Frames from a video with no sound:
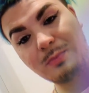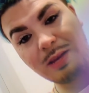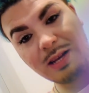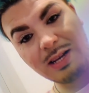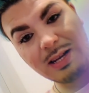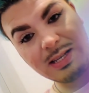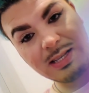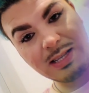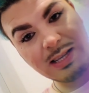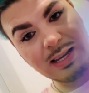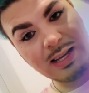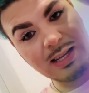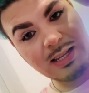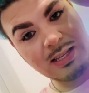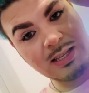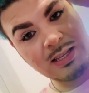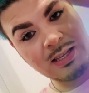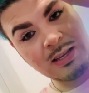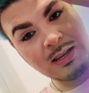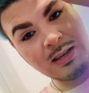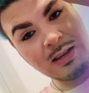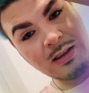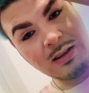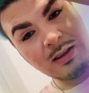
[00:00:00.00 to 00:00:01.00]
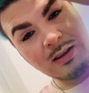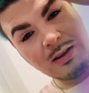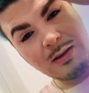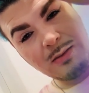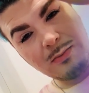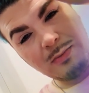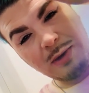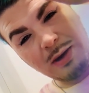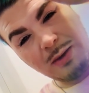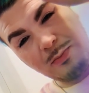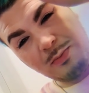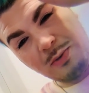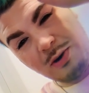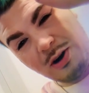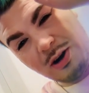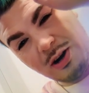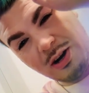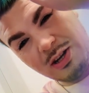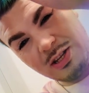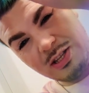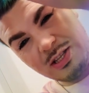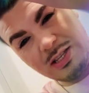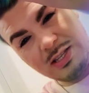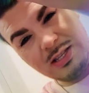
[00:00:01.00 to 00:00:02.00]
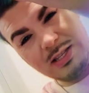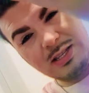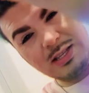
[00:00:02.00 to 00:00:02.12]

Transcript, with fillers: because it gets my parts and